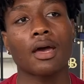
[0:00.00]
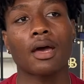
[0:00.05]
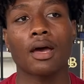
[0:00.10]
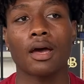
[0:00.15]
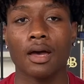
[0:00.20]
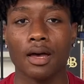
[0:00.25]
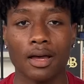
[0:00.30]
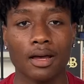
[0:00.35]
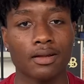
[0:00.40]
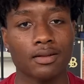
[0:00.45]

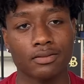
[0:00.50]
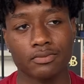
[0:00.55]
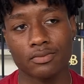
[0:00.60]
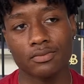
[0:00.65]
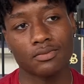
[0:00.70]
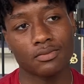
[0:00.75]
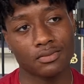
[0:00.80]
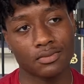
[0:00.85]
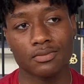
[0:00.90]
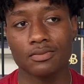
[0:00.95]
I've
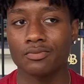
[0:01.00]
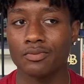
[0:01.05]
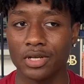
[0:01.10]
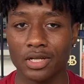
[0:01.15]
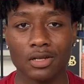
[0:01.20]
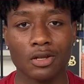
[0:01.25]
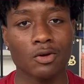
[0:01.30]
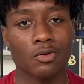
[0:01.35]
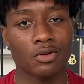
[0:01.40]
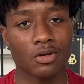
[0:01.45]
been
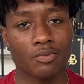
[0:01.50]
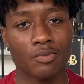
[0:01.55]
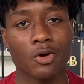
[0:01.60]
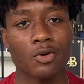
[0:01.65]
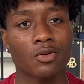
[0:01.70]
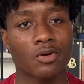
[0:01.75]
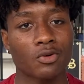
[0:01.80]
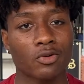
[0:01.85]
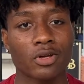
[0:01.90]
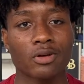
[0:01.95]
loading the boat
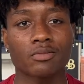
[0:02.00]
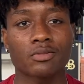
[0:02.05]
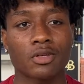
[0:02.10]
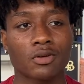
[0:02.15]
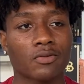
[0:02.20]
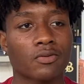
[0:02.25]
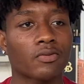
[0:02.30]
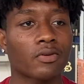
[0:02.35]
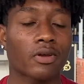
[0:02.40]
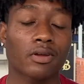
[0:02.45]
on crypto
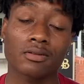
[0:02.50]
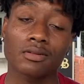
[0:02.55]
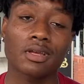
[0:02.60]
for